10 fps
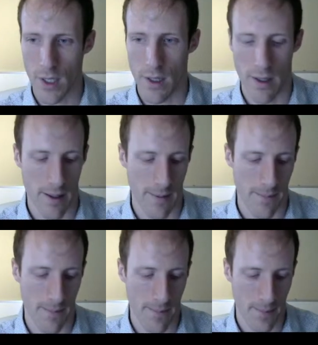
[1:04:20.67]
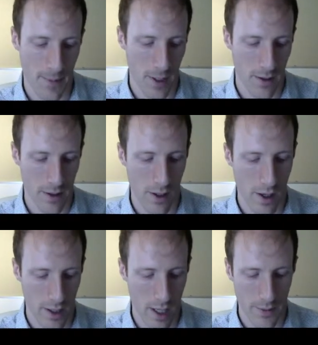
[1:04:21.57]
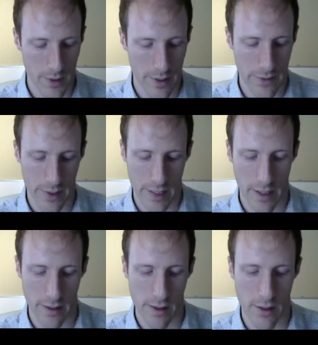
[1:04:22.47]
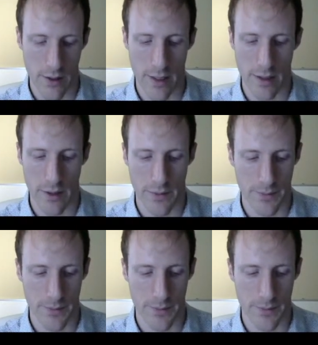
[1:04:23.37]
there are a couple different things you can do.